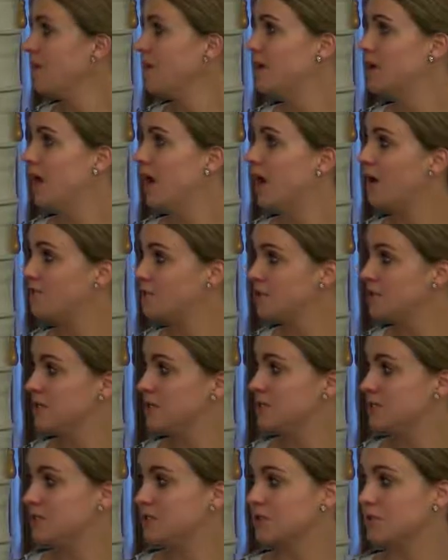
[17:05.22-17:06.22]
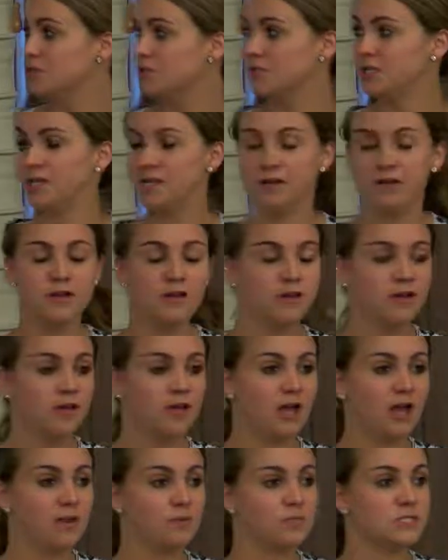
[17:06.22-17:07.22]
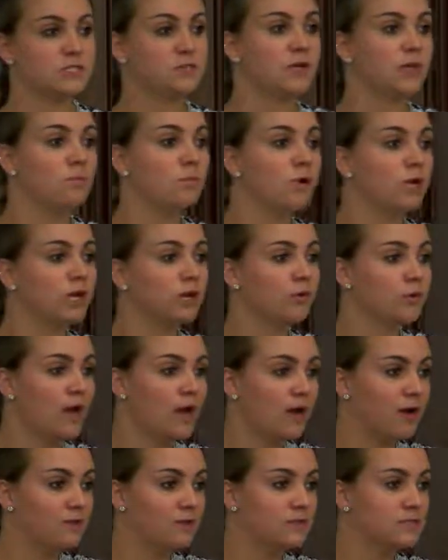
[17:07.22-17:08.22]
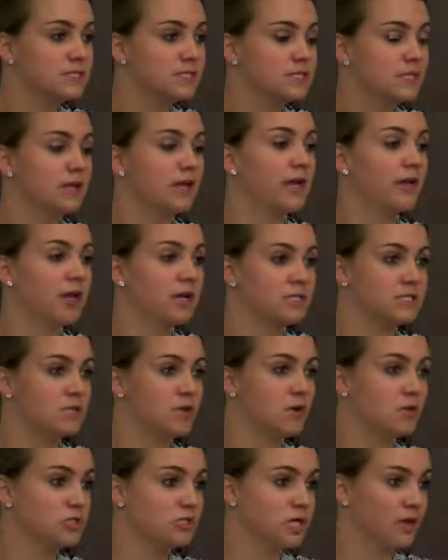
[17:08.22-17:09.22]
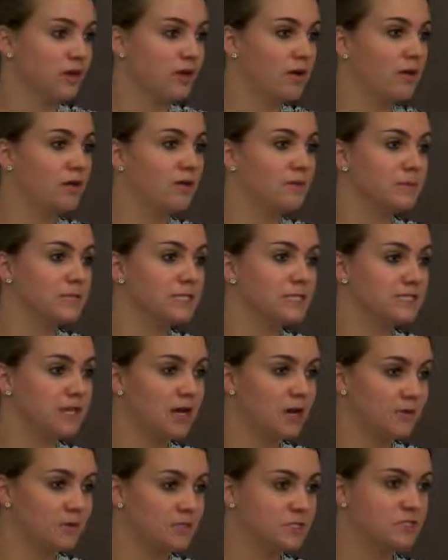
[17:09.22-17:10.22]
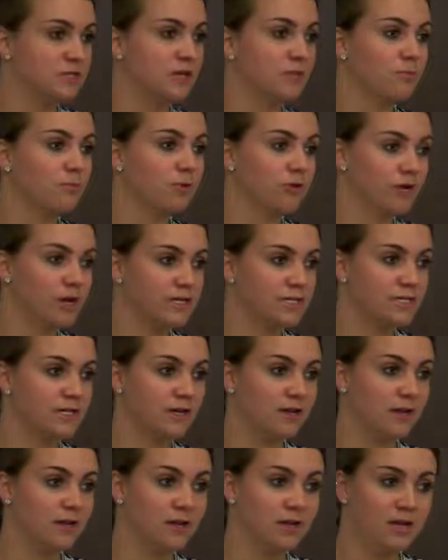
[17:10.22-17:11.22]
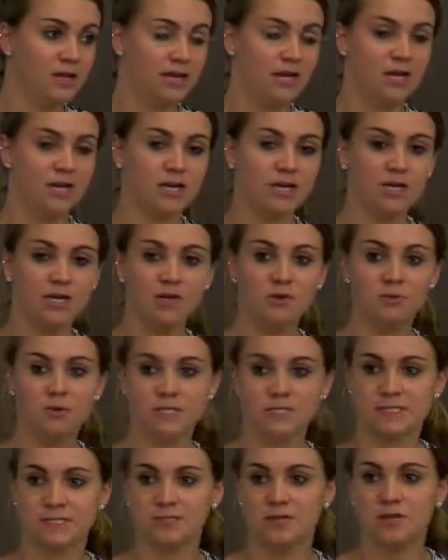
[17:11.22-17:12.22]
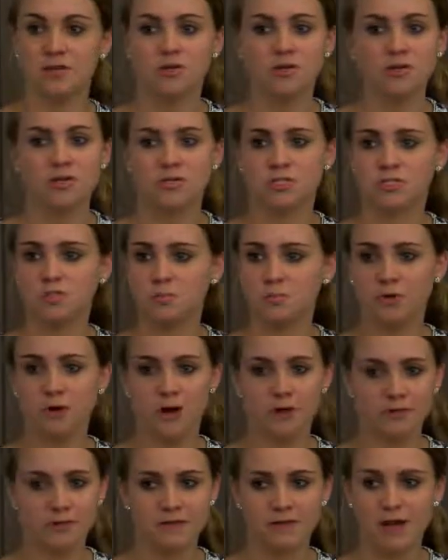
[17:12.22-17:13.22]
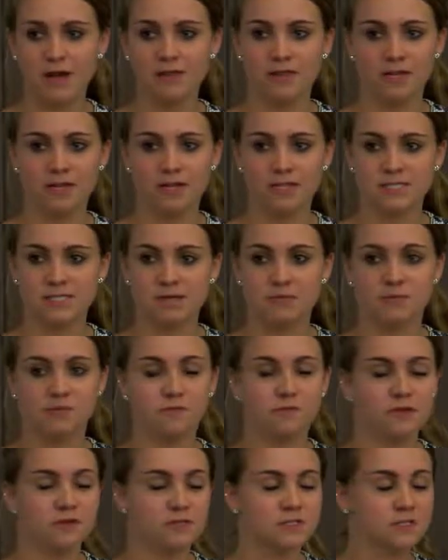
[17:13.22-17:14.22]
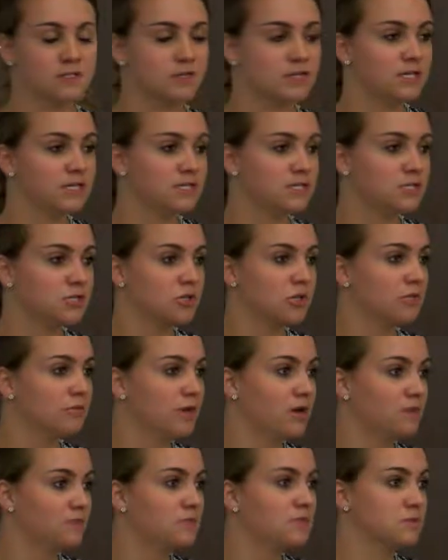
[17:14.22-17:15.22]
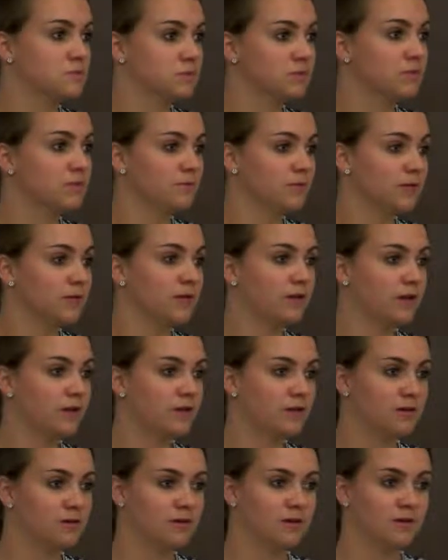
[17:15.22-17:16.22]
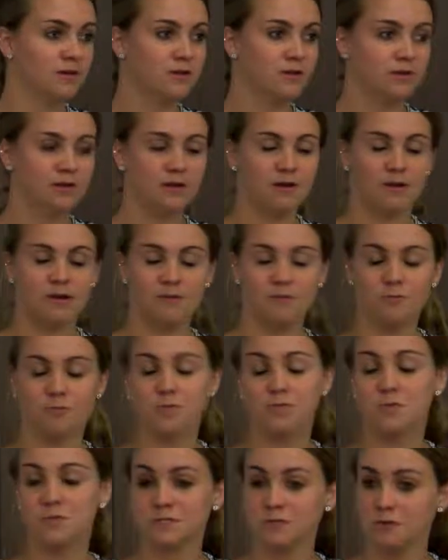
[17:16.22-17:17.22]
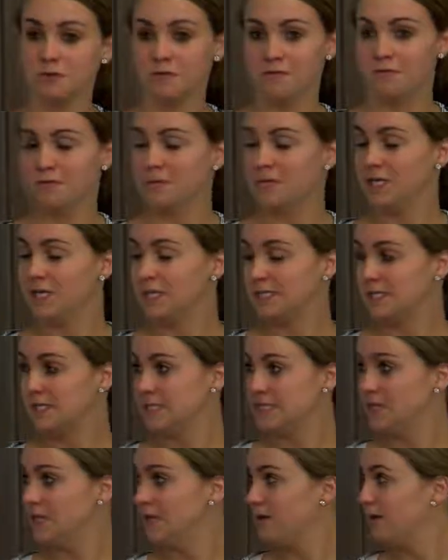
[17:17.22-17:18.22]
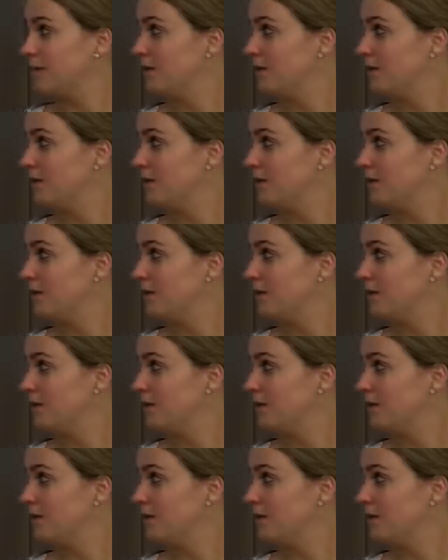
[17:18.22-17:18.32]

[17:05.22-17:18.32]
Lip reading: then after his surgery, I was doing morning rounds, and I got to go check on him and see how he was doing and progressing. And he was a super healthy guy, like I said before, so his turnaround was really, really good, which was cool for me to see.